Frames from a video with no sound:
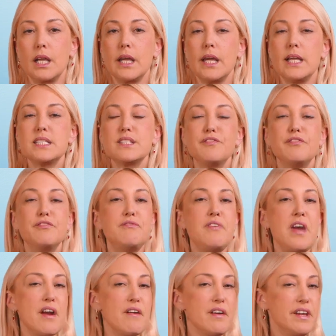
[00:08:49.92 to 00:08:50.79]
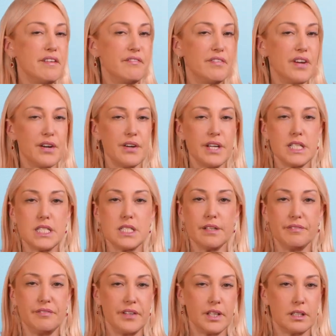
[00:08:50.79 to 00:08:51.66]
It's very, very
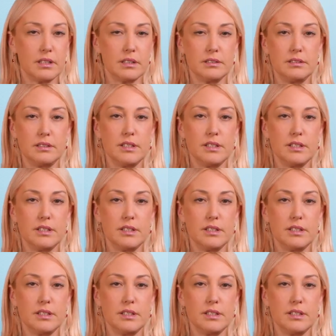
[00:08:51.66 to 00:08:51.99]
difficult